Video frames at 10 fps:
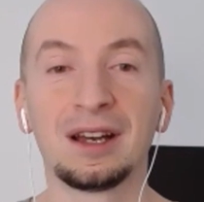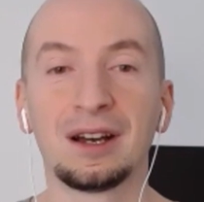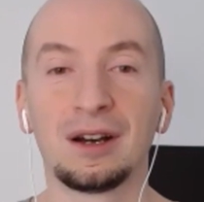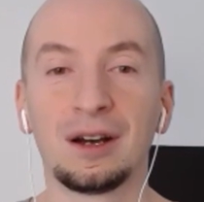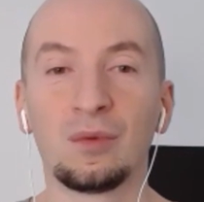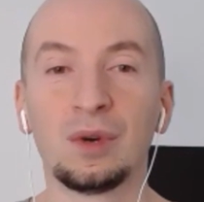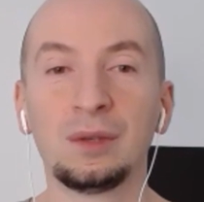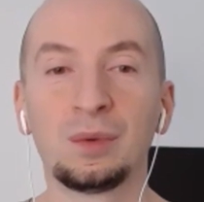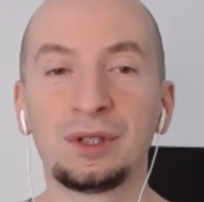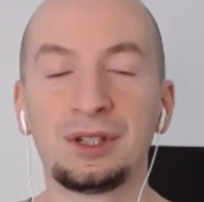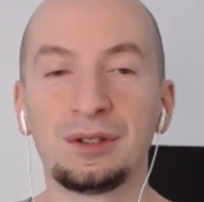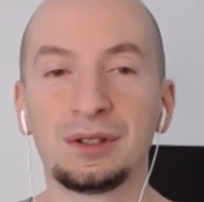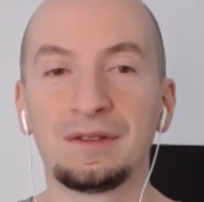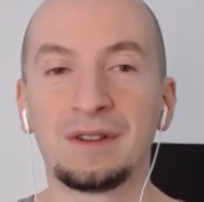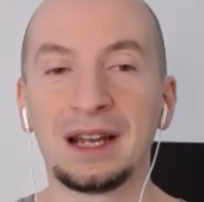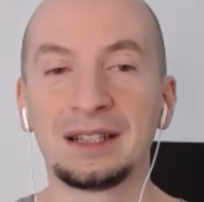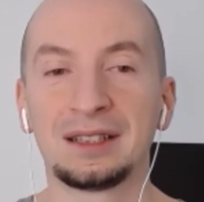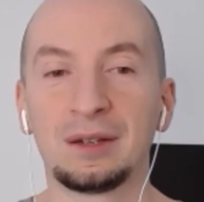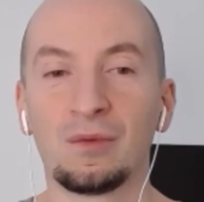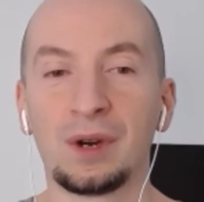uh what would you advise
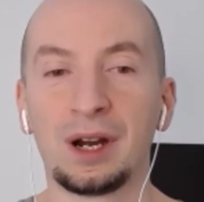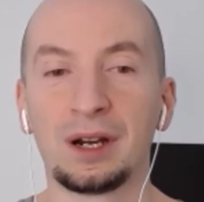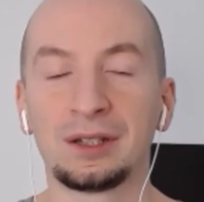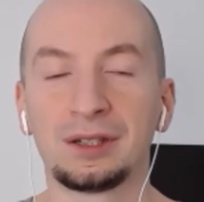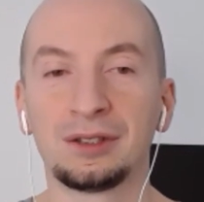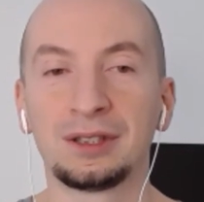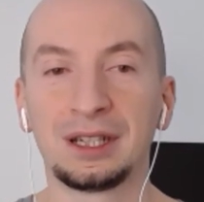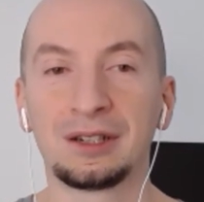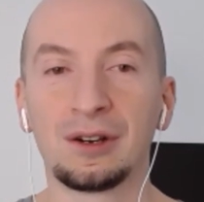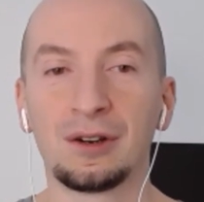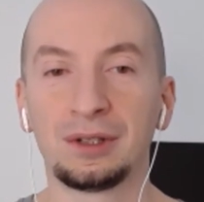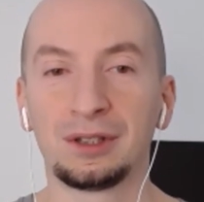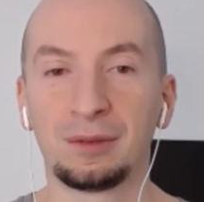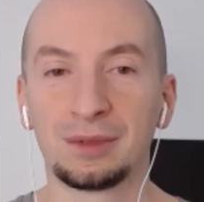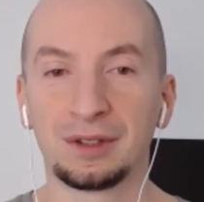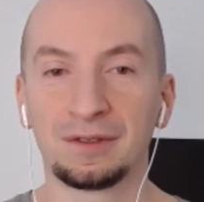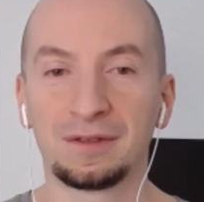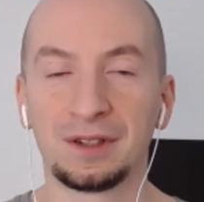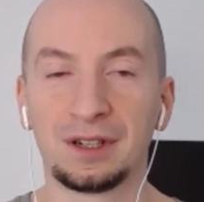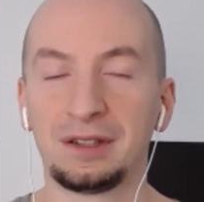them? Where should they go in terms of
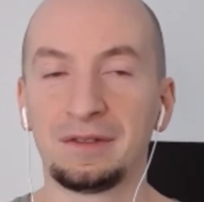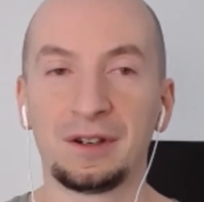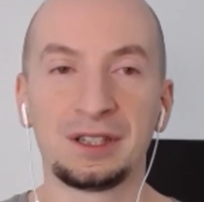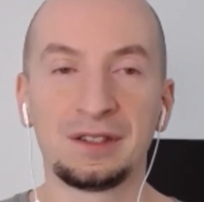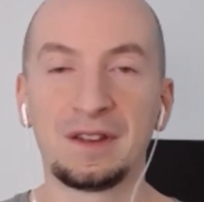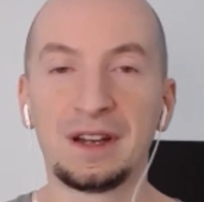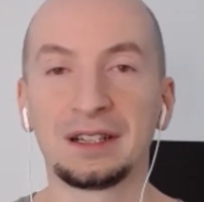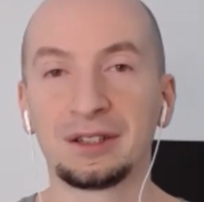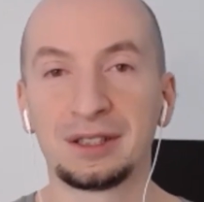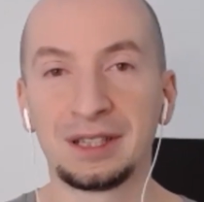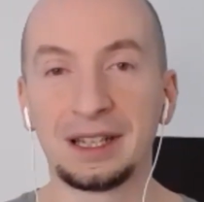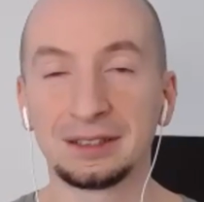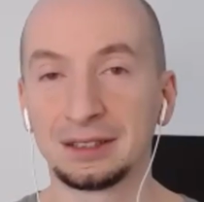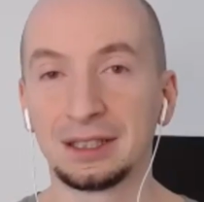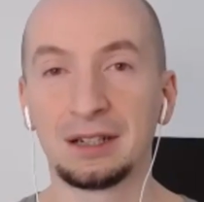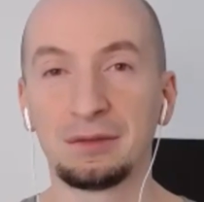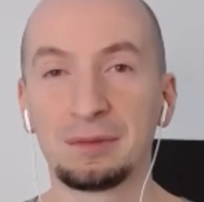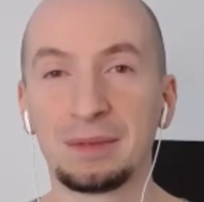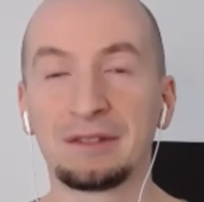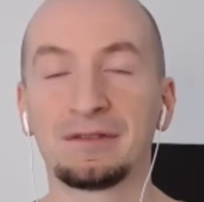uh, diversifying their sales? which
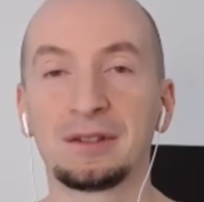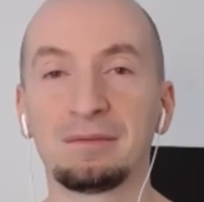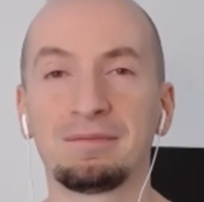platform?